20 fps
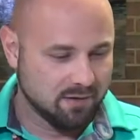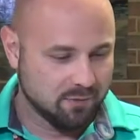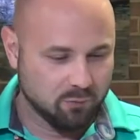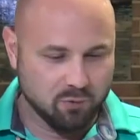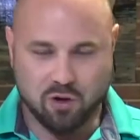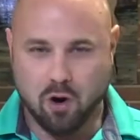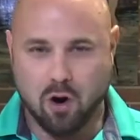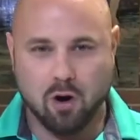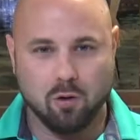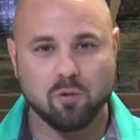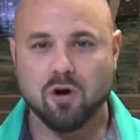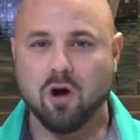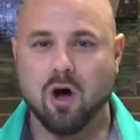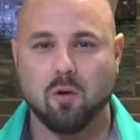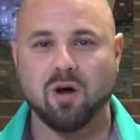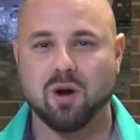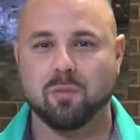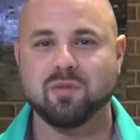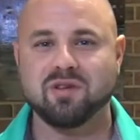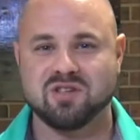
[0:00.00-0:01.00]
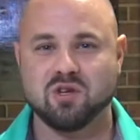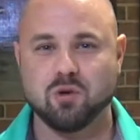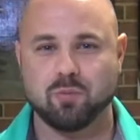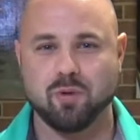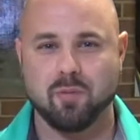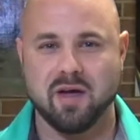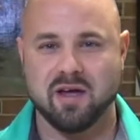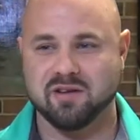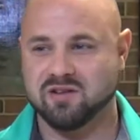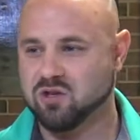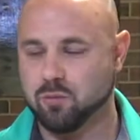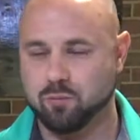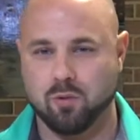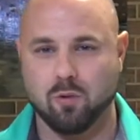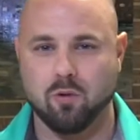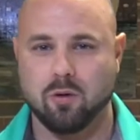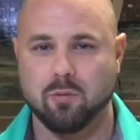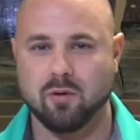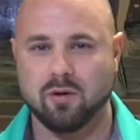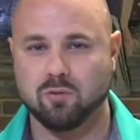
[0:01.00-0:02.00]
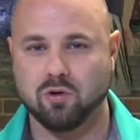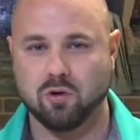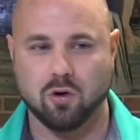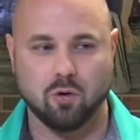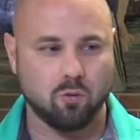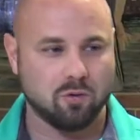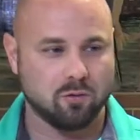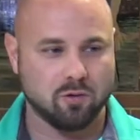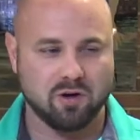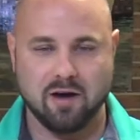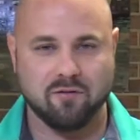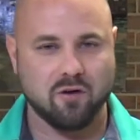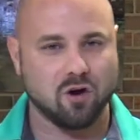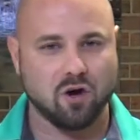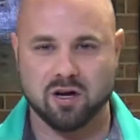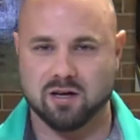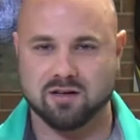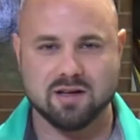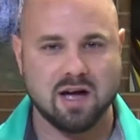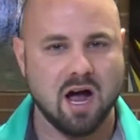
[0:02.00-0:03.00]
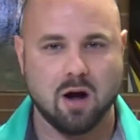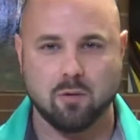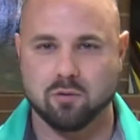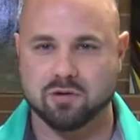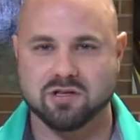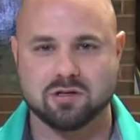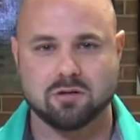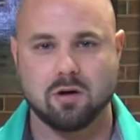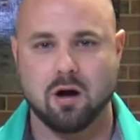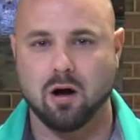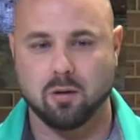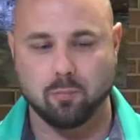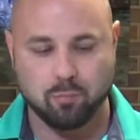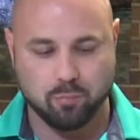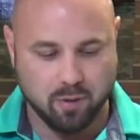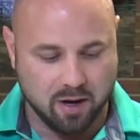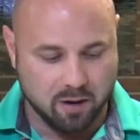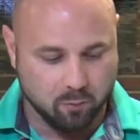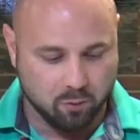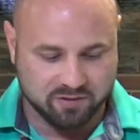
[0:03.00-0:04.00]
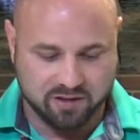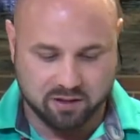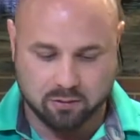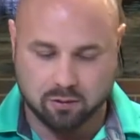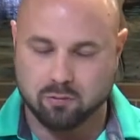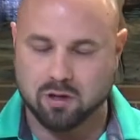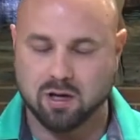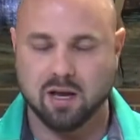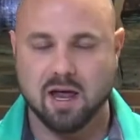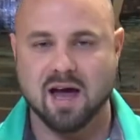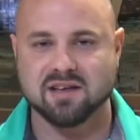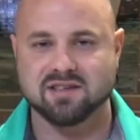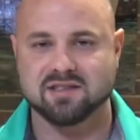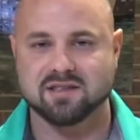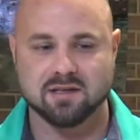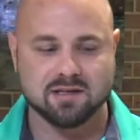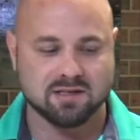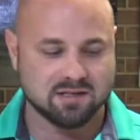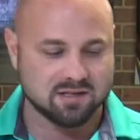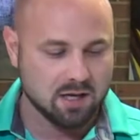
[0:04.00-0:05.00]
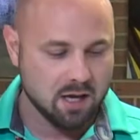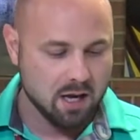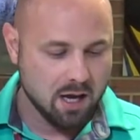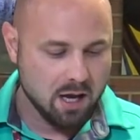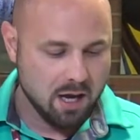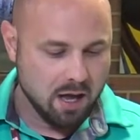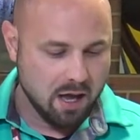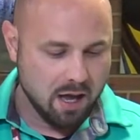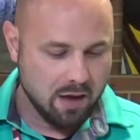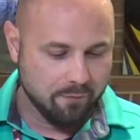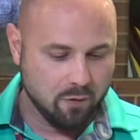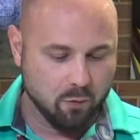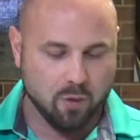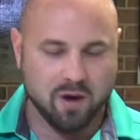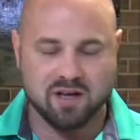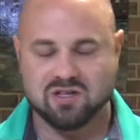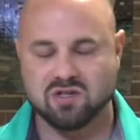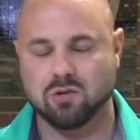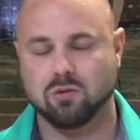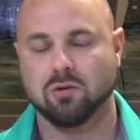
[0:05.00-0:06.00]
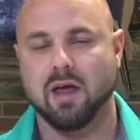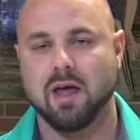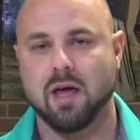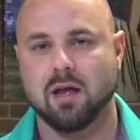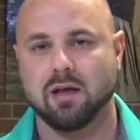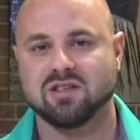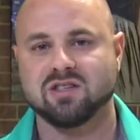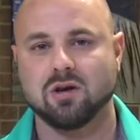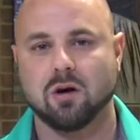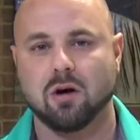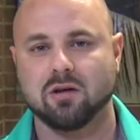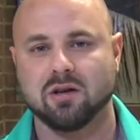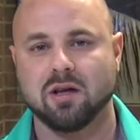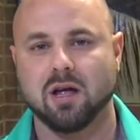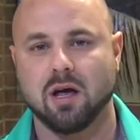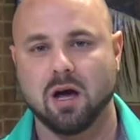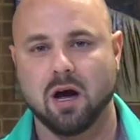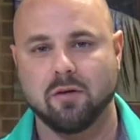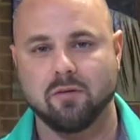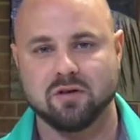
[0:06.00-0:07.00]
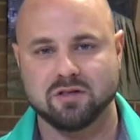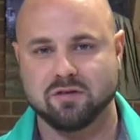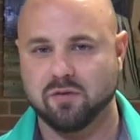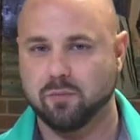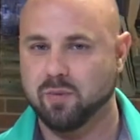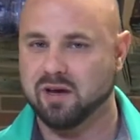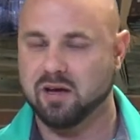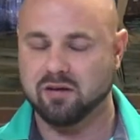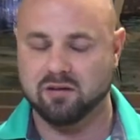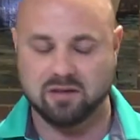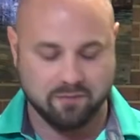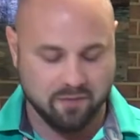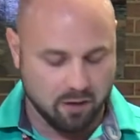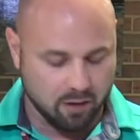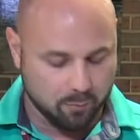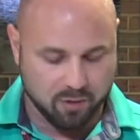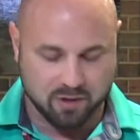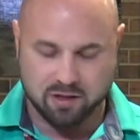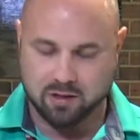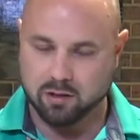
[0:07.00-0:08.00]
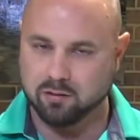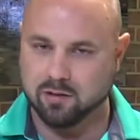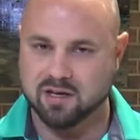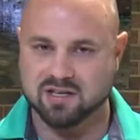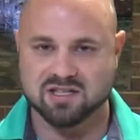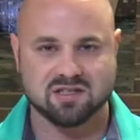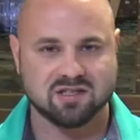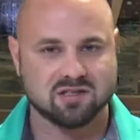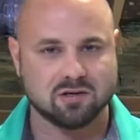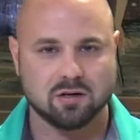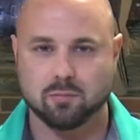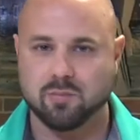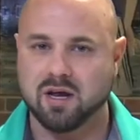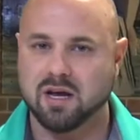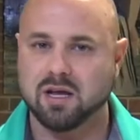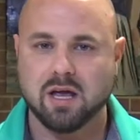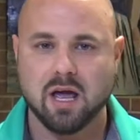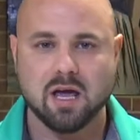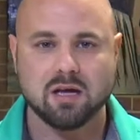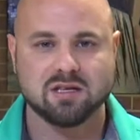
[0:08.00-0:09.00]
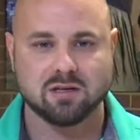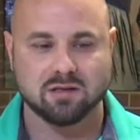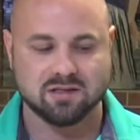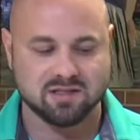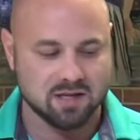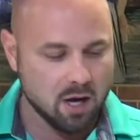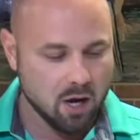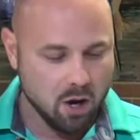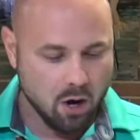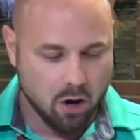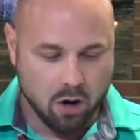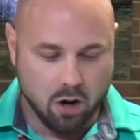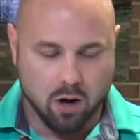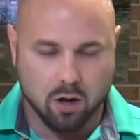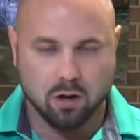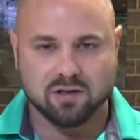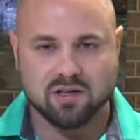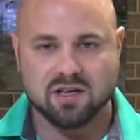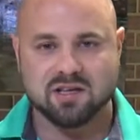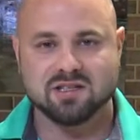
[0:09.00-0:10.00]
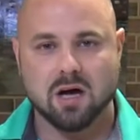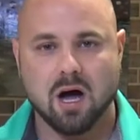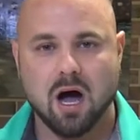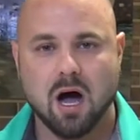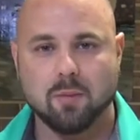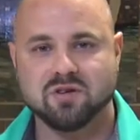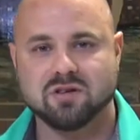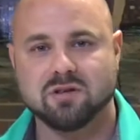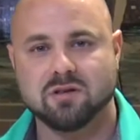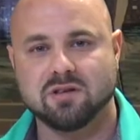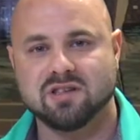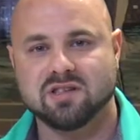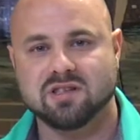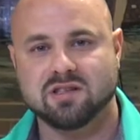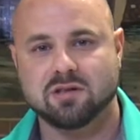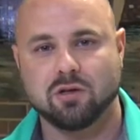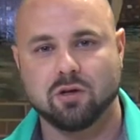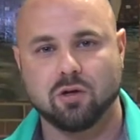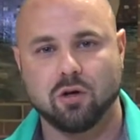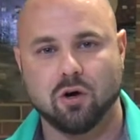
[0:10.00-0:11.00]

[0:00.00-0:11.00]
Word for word: we all we all want to be Superman, Superwoman, you know, we're never going to die, we're strong. But what they don't realize is, if you wait too late, it's hard to get coverage. Develop an illness, certain medications, all of these options, you